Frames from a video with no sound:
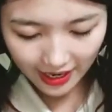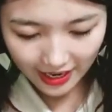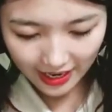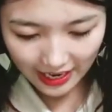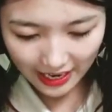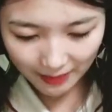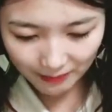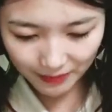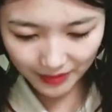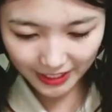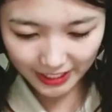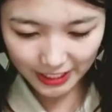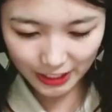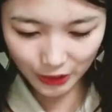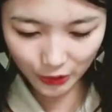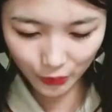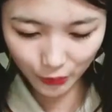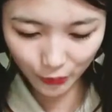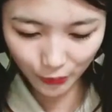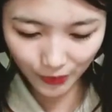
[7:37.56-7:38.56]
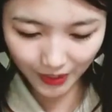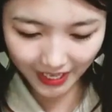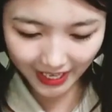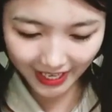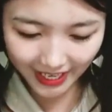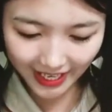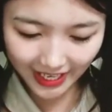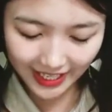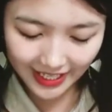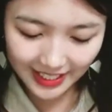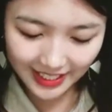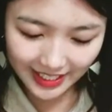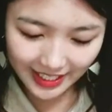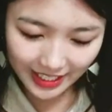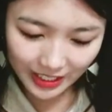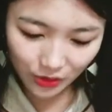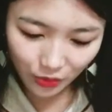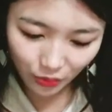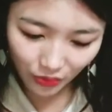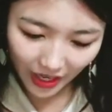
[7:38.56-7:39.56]
Let me squeeze
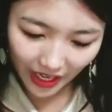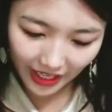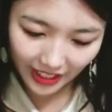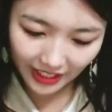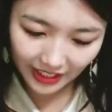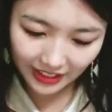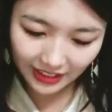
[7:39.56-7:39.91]
this red